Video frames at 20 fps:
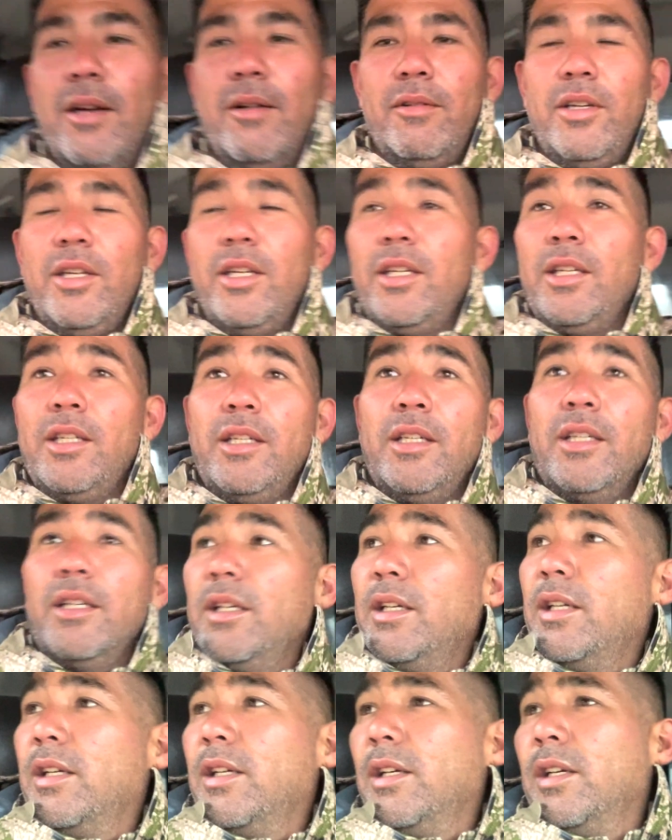We
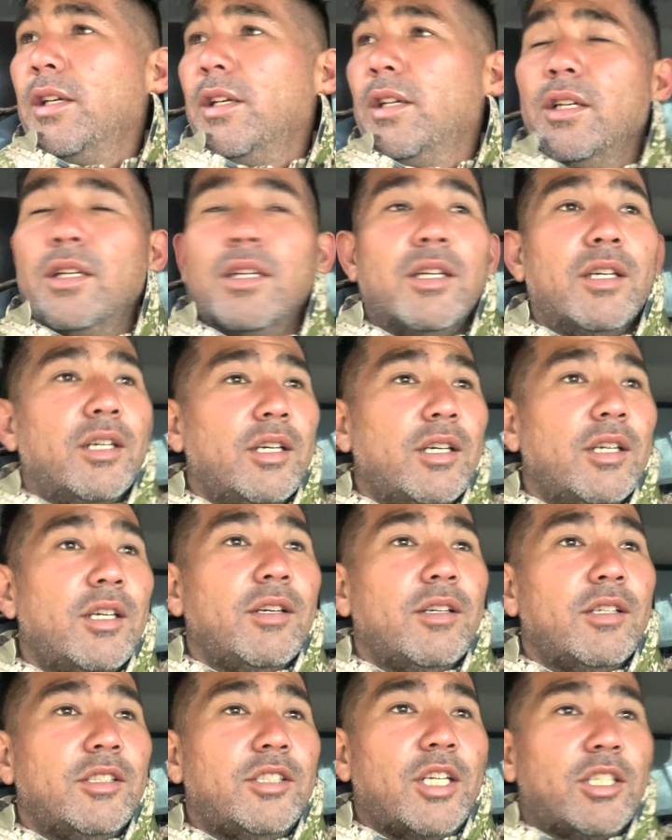
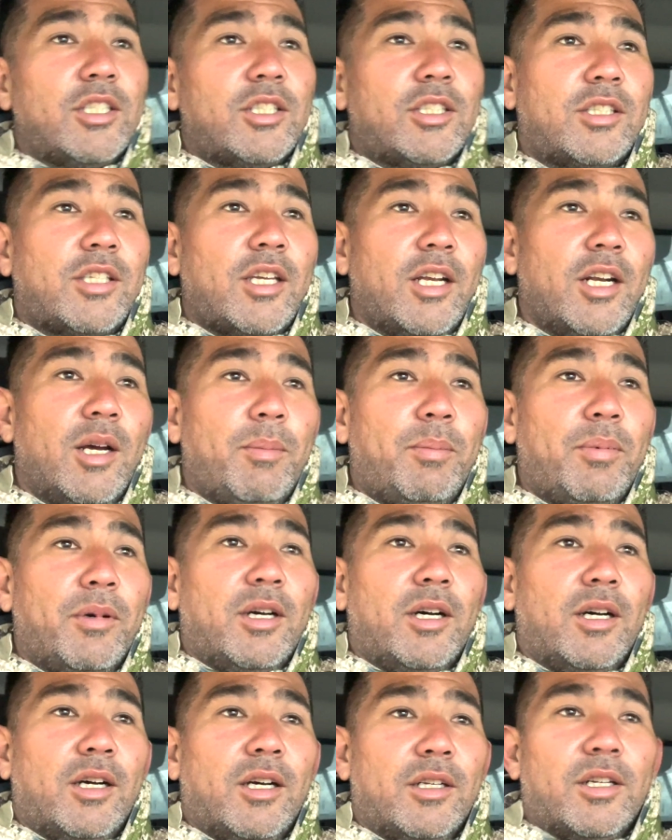just set up
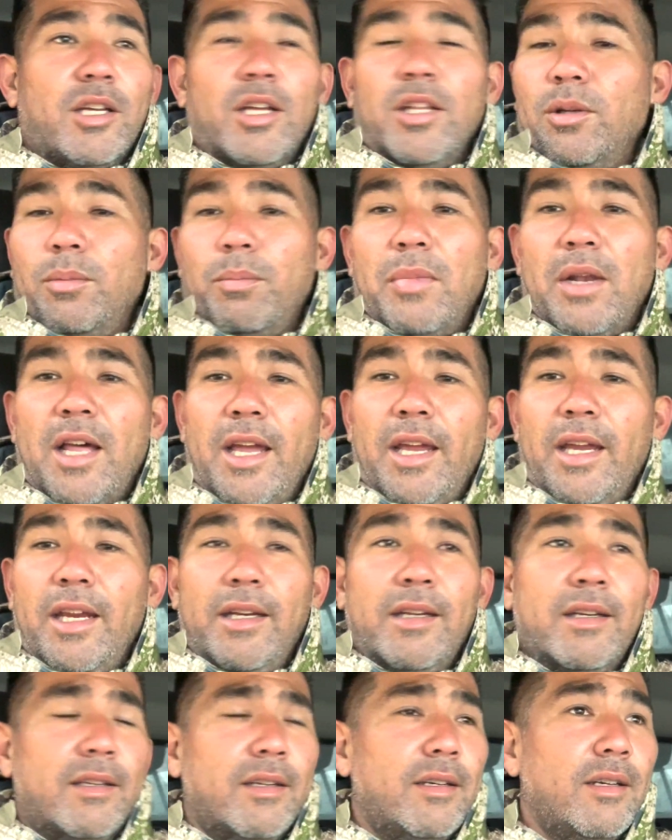another blind
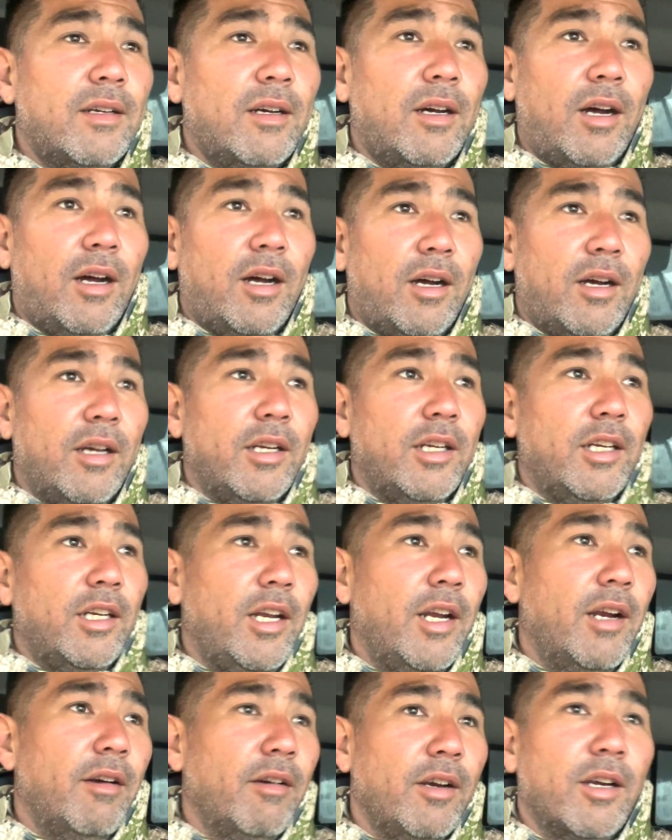in an
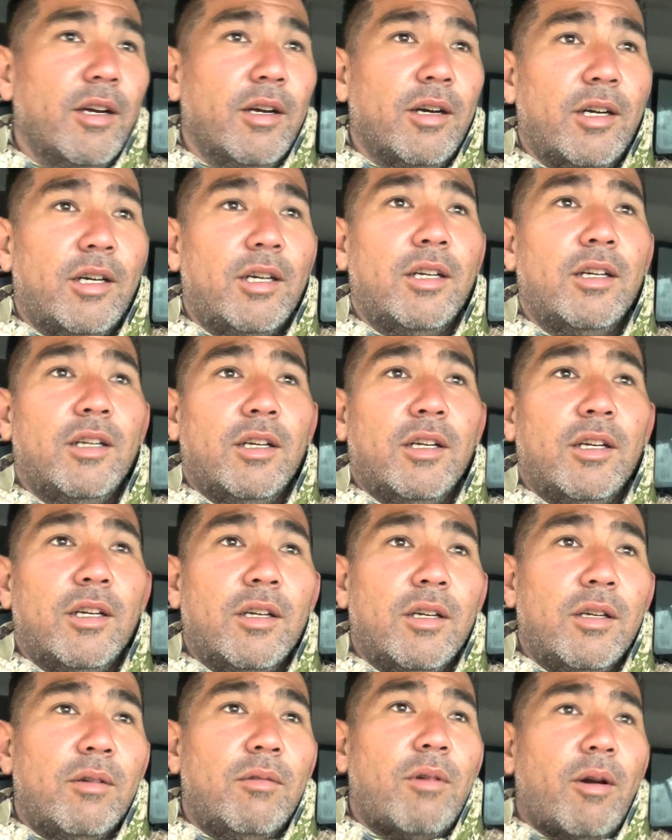area
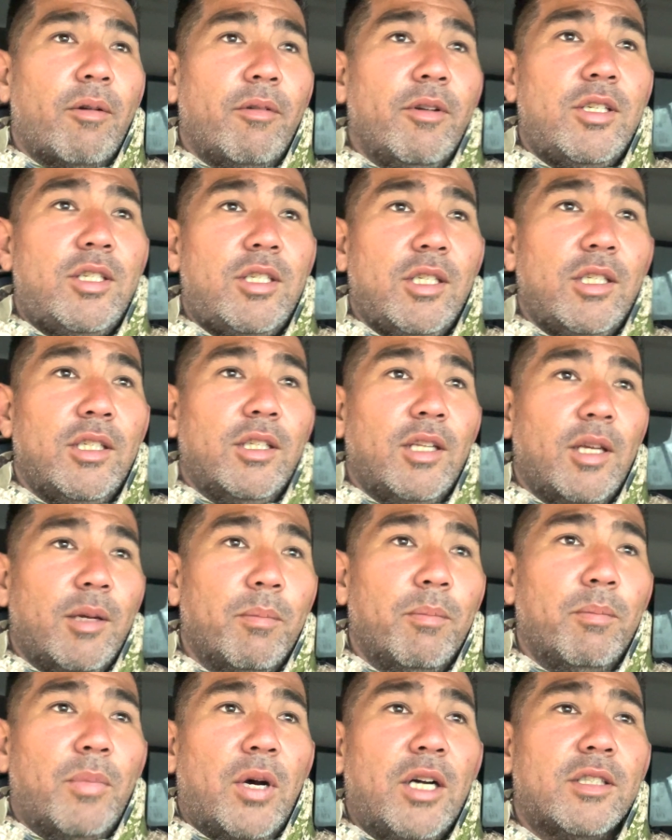where we seen them
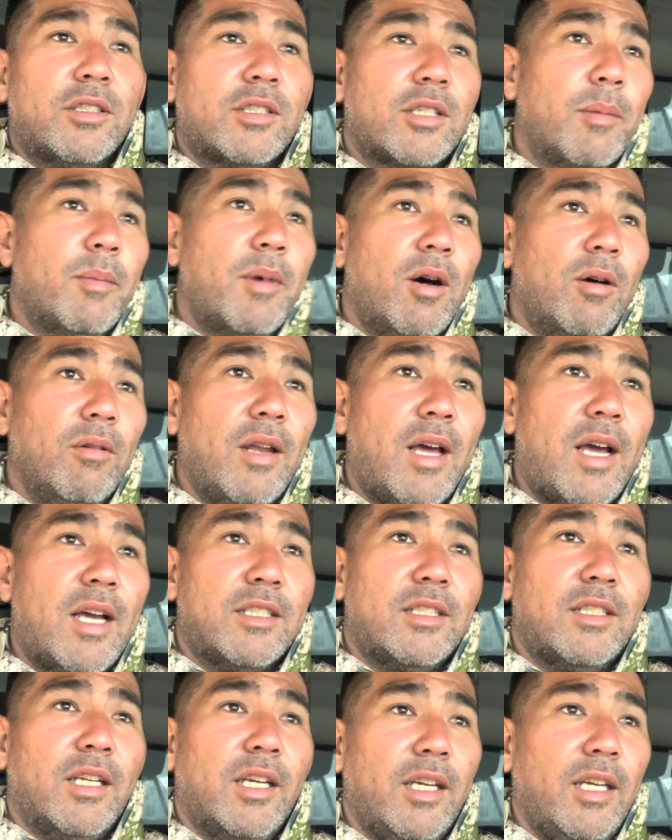bucks come out
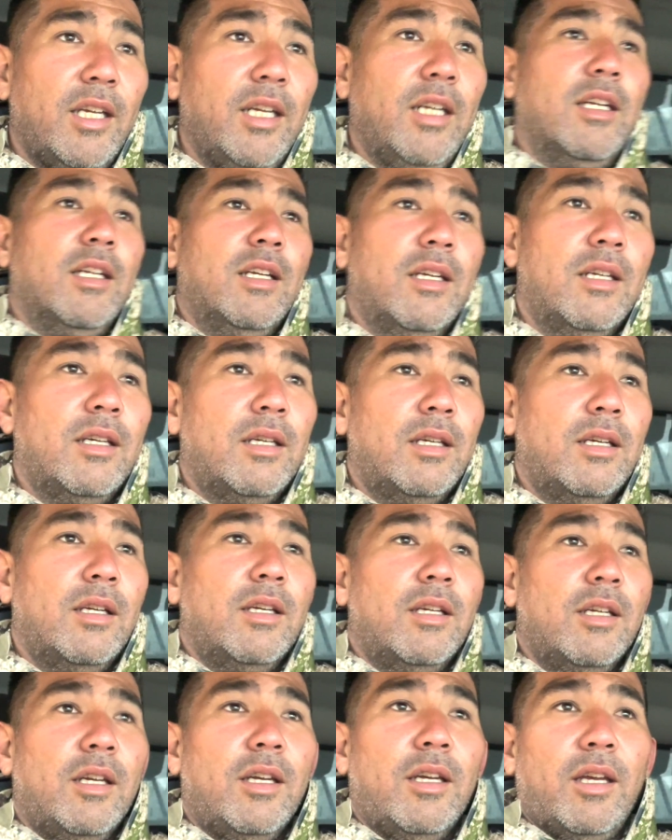last night,
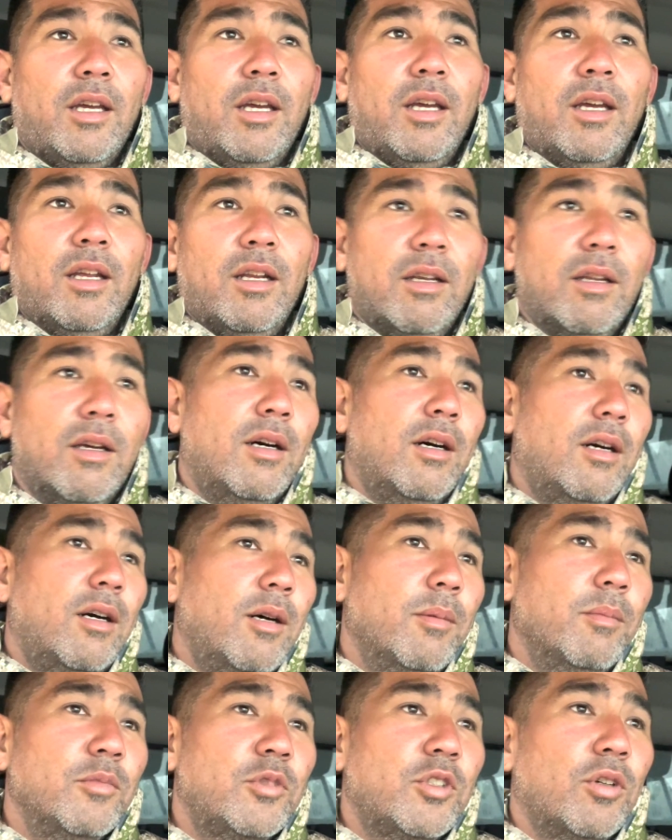
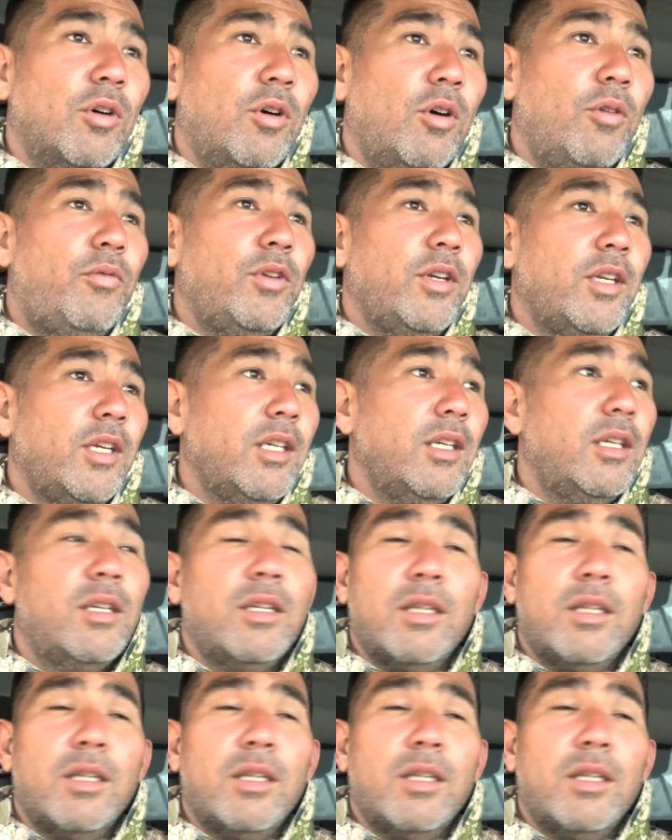and so hopefully